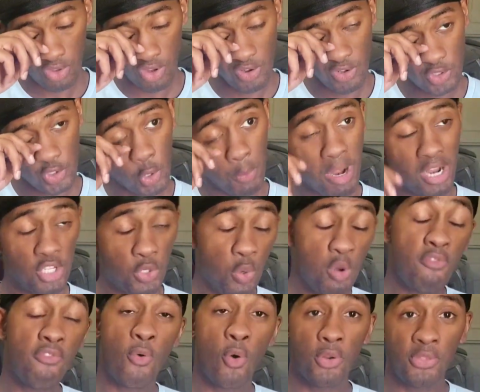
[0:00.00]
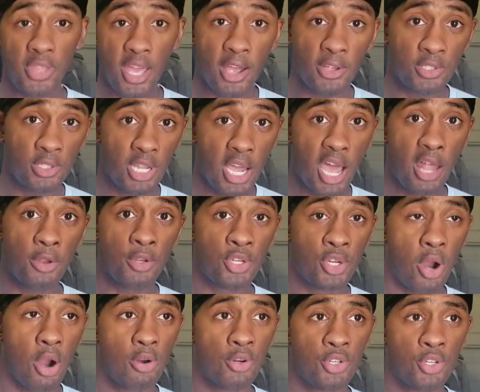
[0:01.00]
So my $24,000
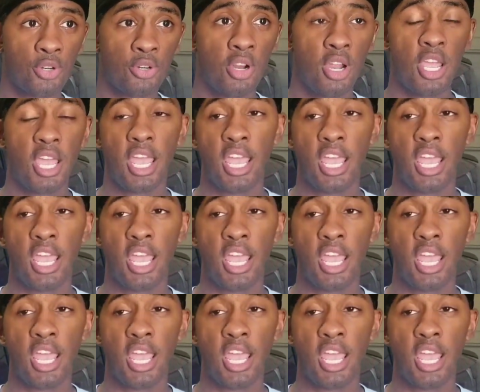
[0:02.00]
Charger